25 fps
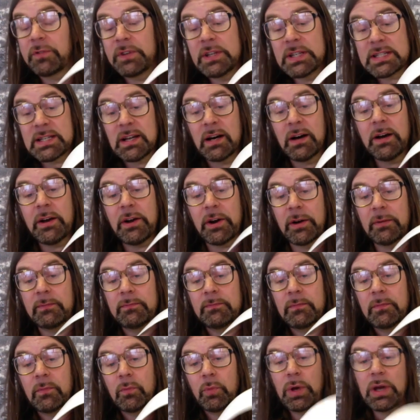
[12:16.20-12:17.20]

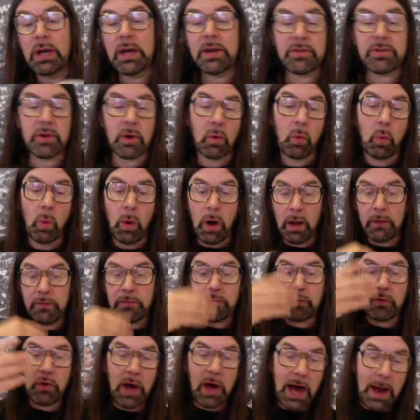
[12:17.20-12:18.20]
desire. We either
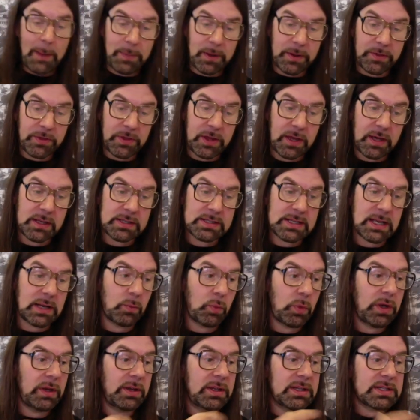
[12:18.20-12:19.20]
want the happy things
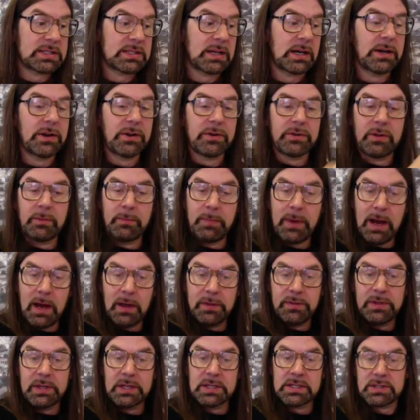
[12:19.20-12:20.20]
and we desire the
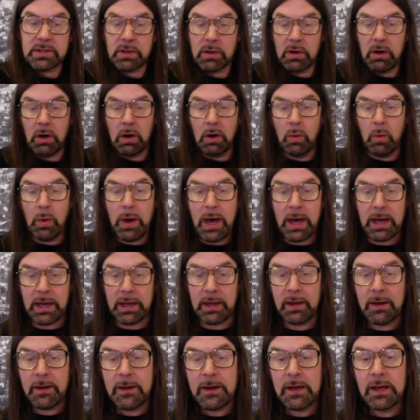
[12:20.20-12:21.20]
bad things to go
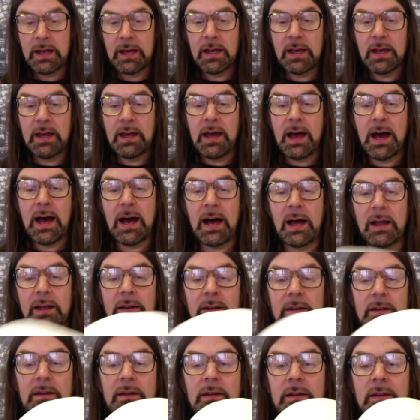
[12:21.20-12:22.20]
away.
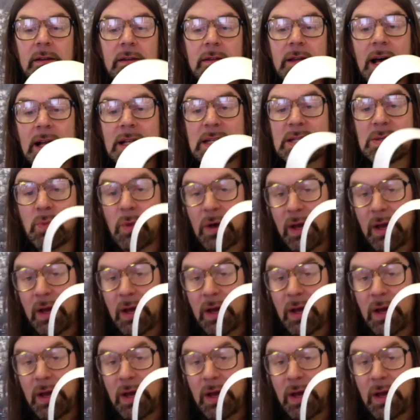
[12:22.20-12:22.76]
And that's